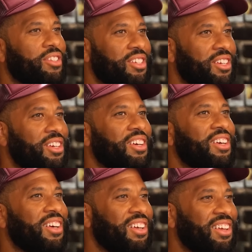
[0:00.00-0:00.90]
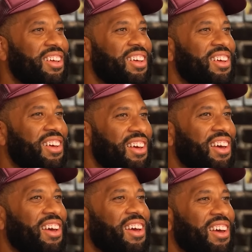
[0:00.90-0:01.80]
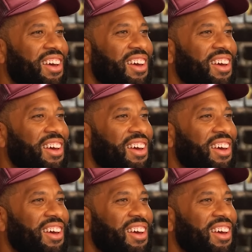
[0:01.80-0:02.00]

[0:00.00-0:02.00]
I wasn't even thinking, you know what I mean?